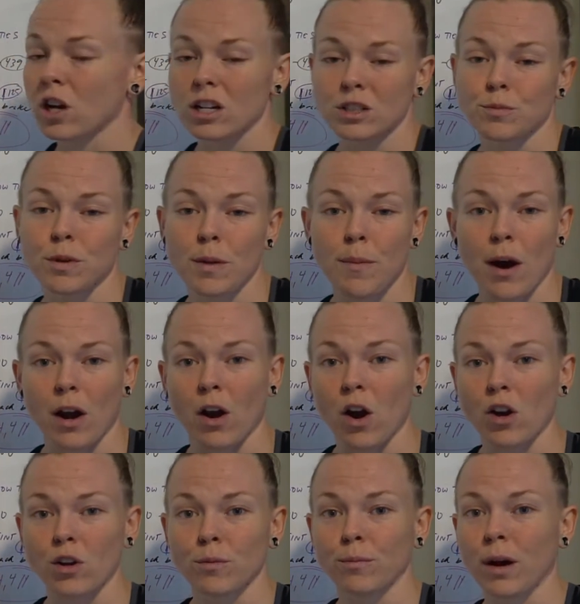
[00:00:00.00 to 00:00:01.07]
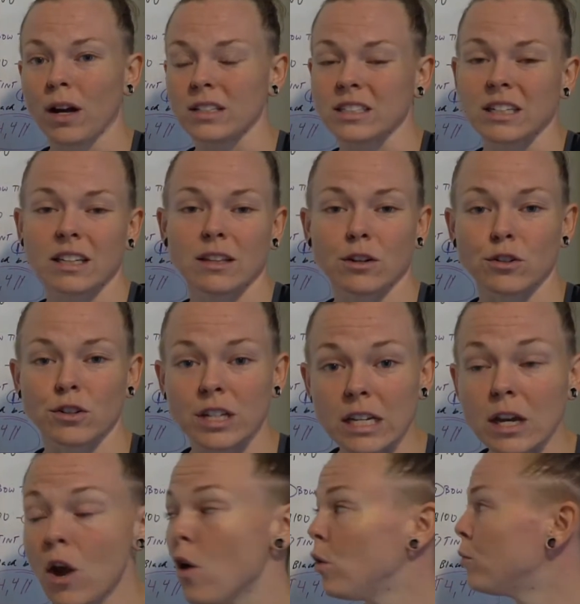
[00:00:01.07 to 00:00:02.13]
cost me about $100. I think they're
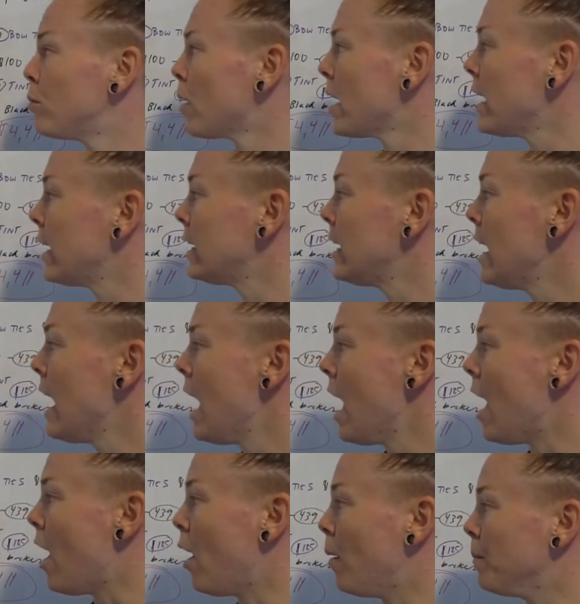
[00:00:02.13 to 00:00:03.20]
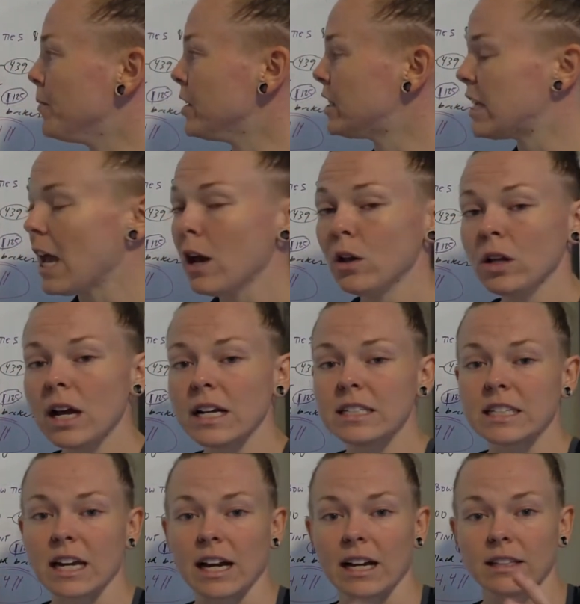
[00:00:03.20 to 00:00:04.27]
Diode brand. The tail lights,
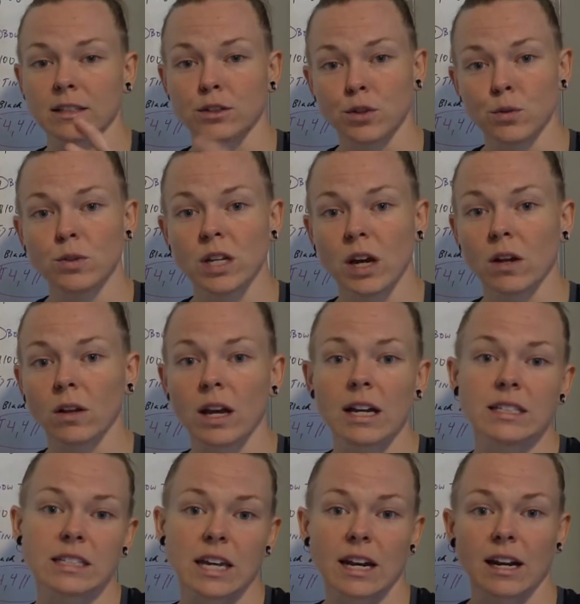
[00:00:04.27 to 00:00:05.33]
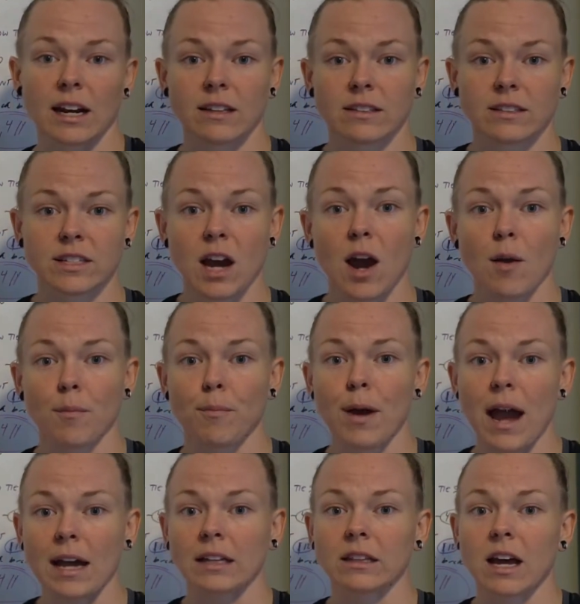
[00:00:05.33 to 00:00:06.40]
I got the 2 tail lights and I got the top
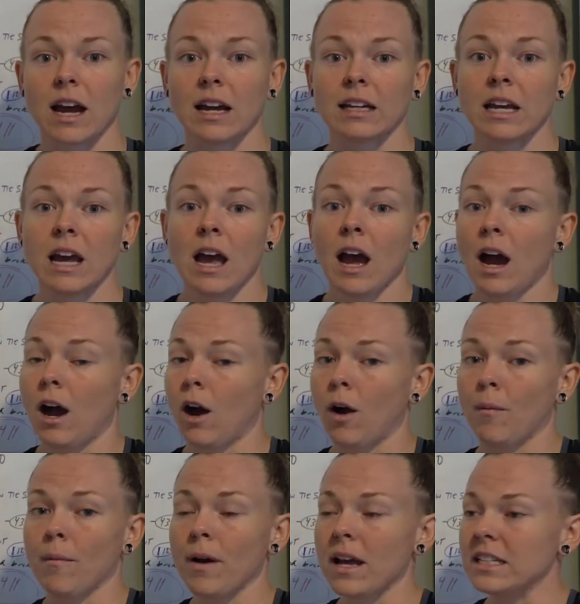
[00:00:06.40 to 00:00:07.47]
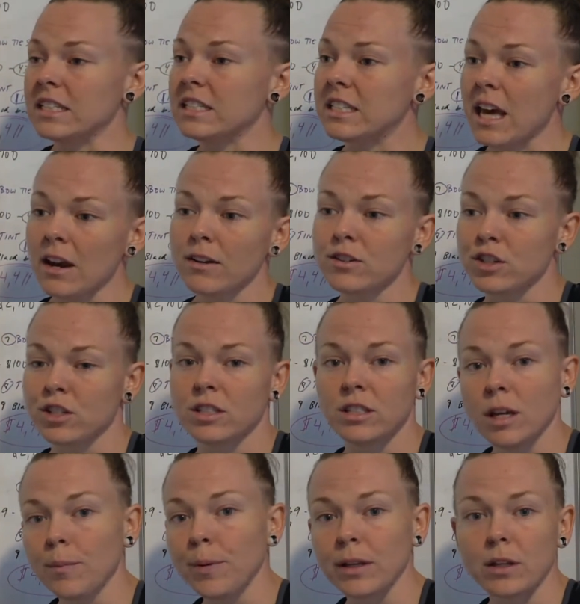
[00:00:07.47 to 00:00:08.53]
backlight. Instead of just
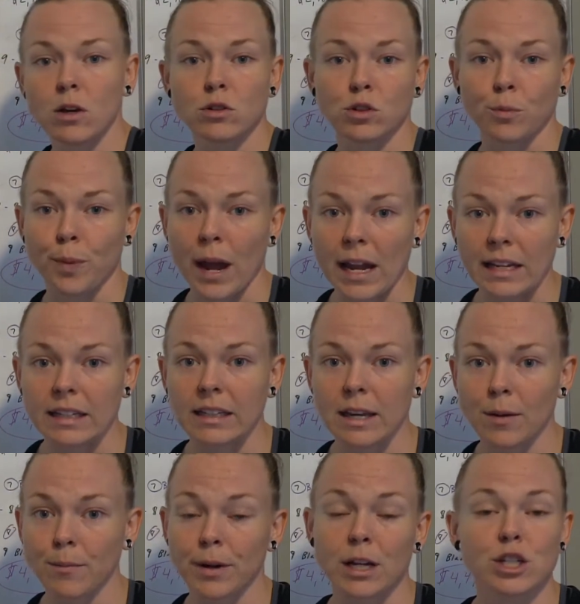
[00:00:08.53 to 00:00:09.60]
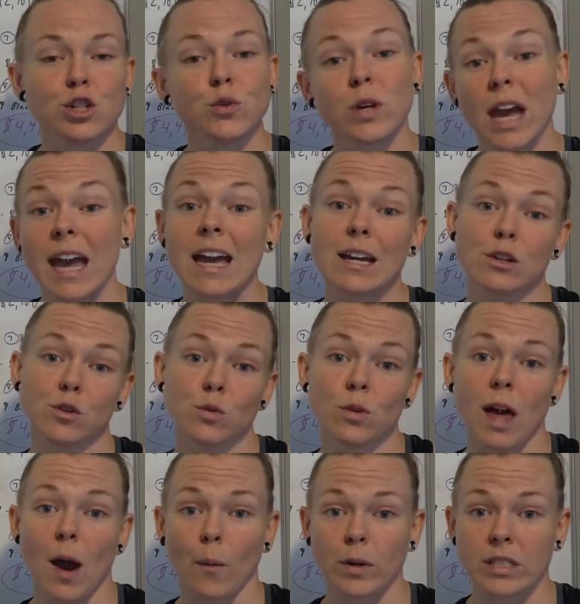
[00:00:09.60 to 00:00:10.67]
dipping those or painting them, because you can do
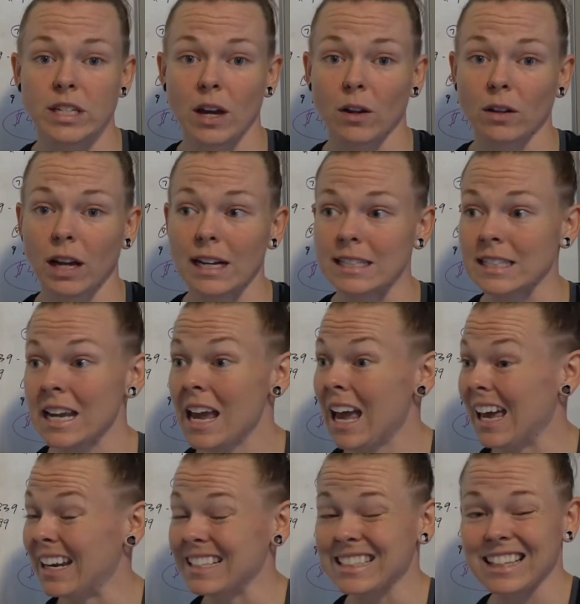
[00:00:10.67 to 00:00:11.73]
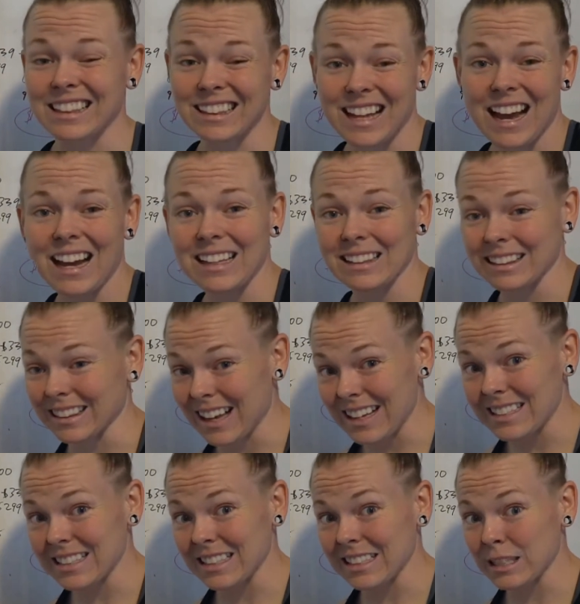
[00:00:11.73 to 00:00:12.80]
that with tail lights and it's a lot
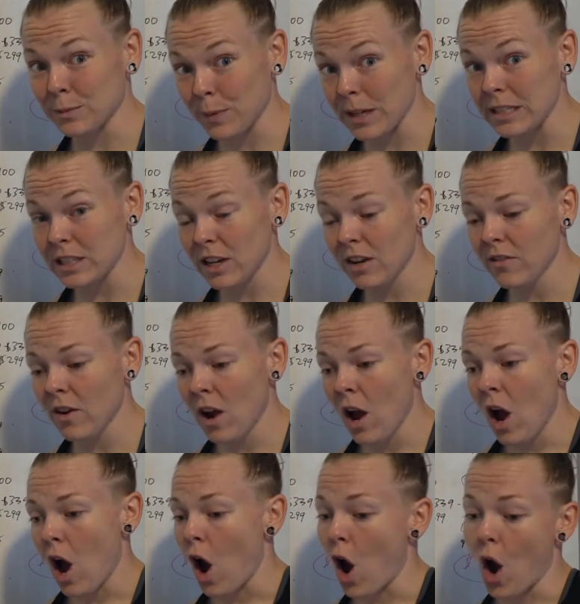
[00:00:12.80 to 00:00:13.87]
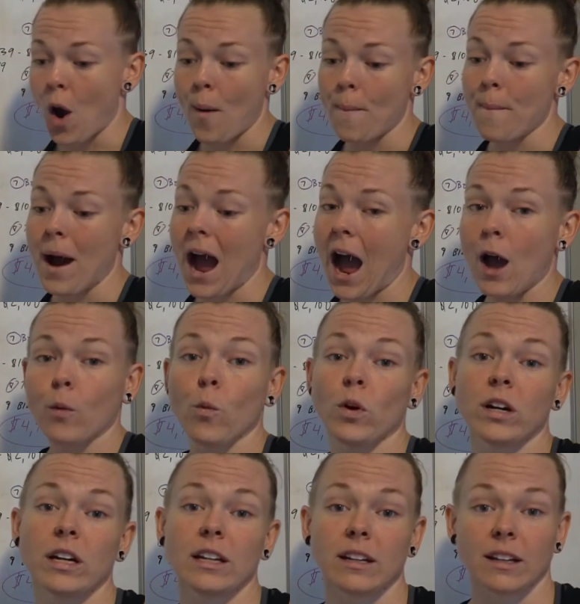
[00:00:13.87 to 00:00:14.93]
less expensive, I
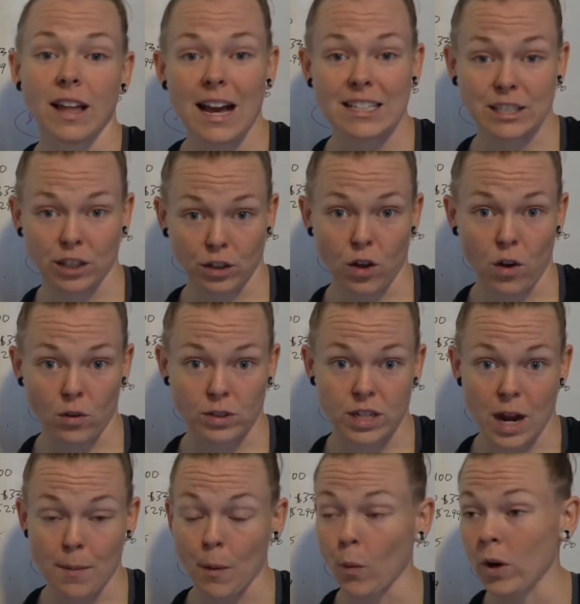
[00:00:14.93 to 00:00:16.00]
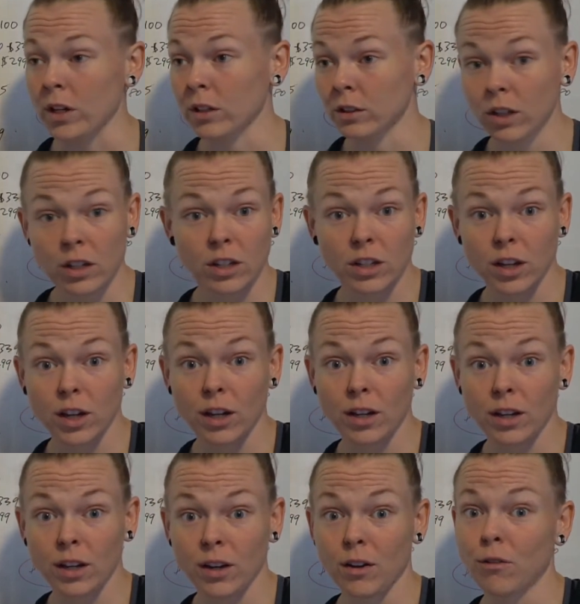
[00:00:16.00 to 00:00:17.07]
wanted it to last a long time. I wanted it to look
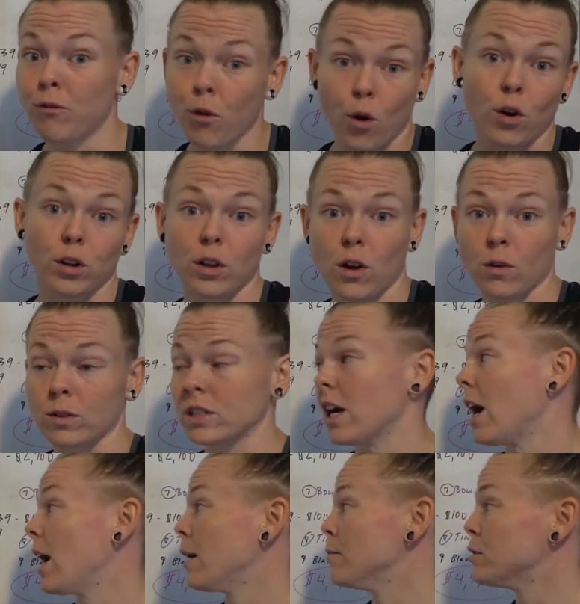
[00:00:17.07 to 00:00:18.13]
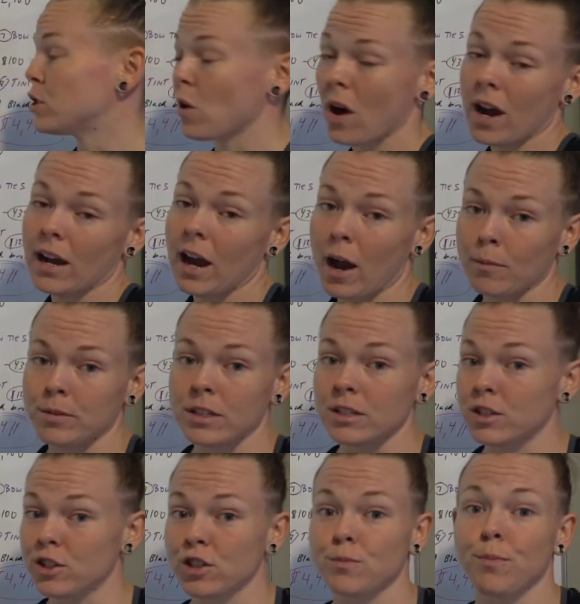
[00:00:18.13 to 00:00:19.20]
good for a long time. So I opted
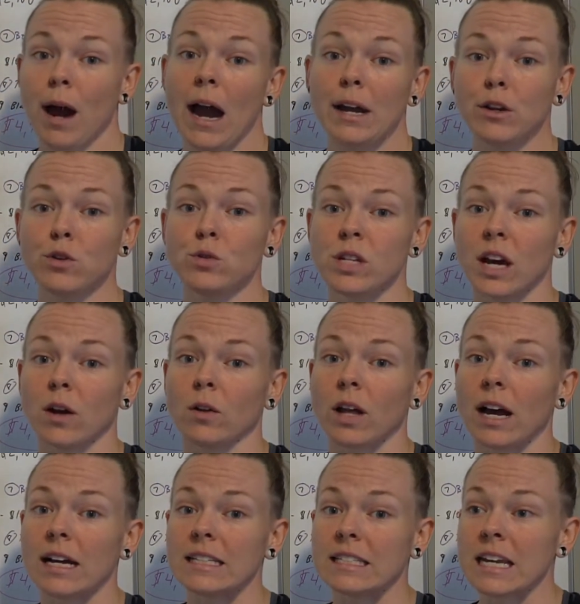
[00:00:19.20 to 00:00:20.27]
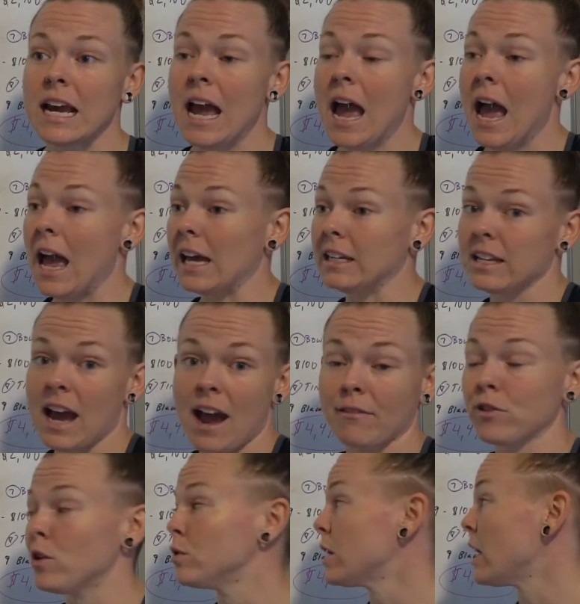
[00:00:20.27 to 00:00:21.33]
to just buy new tail lights and to have those